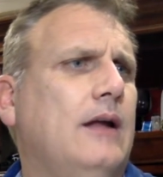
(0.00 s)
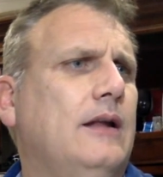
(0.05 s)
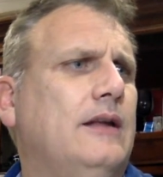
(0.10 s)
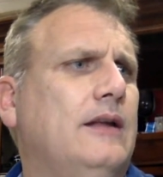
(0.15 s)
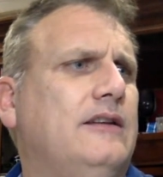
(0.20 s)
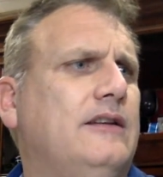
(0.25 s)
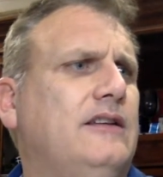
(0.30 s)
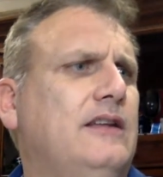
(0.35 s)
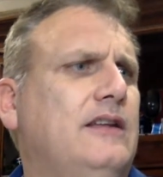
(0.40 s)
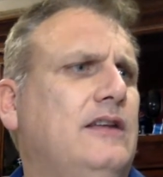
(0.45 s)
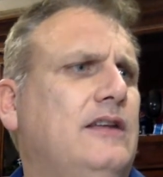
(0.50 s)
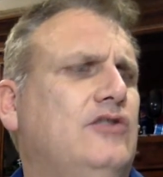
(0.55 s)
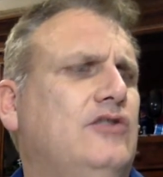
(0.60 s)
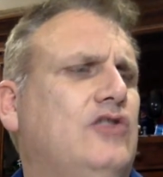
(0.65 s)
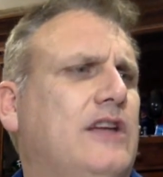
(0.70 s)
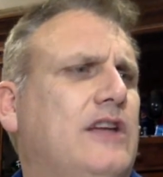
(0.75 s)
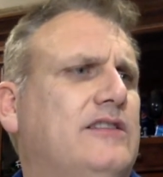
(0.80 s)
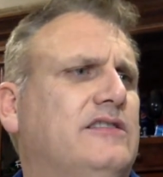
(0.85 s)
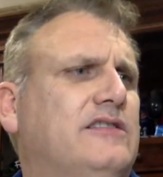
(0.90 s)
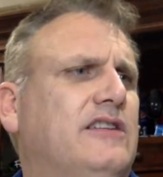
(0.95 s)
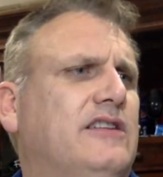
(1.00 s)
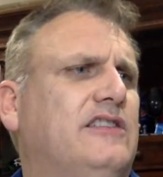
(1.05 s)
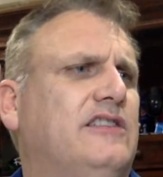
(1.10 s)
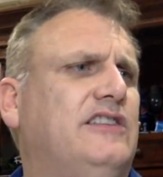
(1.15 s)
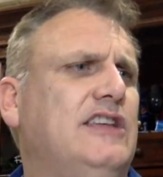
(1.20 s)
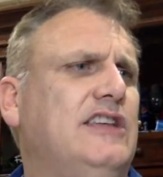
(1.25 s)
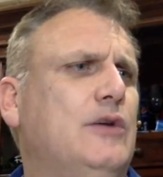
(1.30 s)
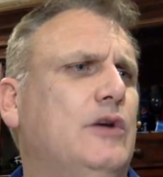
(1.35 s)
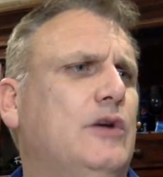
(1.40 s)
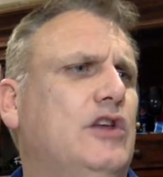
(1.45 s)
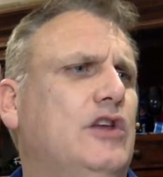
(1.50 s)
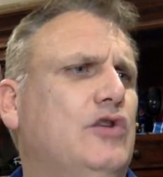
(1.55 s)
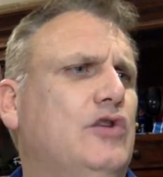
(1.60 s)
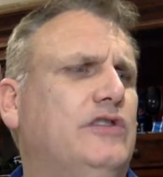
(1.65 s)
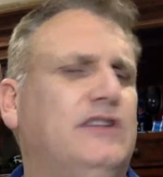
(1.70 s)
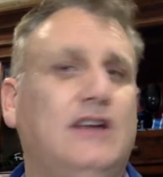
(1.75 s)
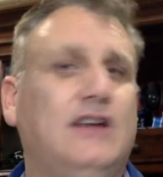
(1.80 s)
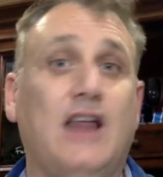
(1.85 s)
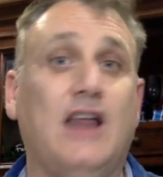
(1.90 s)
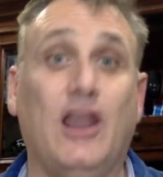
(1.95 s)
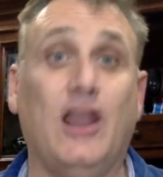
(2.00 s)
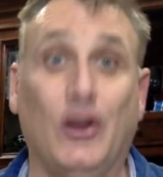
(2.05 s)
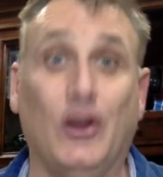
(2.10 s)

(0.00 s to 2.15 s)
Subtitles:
Let's see. Jason says, see you in Houston.